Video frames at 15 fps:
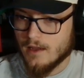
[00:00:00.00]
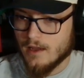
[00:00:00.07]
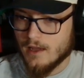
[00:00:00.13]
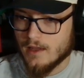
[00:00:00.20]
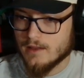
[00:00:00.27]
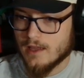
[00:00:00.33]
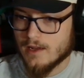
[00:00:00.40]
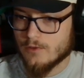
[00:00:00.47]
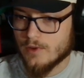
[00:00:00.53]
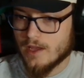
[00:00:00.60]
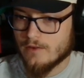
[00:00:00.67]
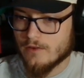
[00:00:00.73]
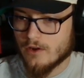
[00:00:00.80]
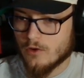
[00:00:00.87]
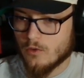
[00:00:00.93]
And then we
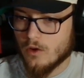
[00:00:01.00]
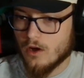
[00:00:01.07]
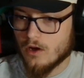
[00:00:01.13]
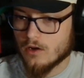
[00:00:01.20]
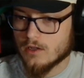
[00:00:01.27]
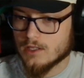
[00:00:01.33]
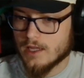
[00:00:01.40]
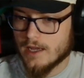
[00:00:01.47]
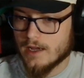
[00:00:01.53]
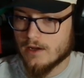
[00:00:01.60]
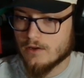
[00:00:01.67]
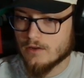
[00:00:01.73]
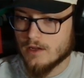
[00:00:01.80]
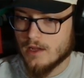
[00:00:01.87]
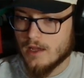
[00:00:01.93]
have our wall
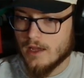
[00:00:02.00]
cloud.